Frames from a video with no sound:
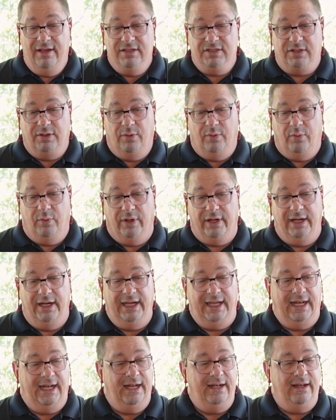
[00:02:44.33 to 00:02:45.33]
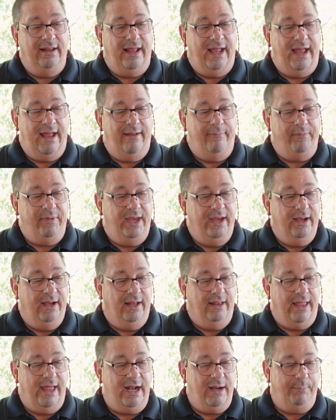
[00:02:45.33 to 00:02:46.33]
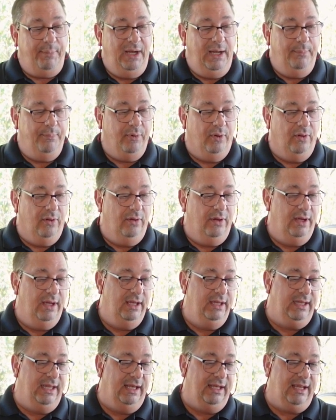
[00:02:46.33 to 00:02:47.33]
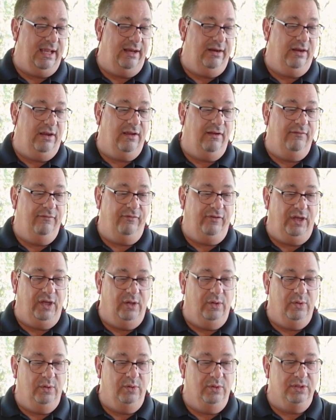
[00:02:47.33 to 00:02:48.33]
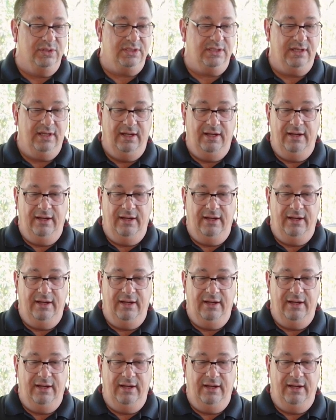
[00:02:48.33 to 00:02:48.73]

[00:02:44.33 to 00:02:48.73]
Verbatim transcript: So we're gonna get into that. A lot of people get kind of confused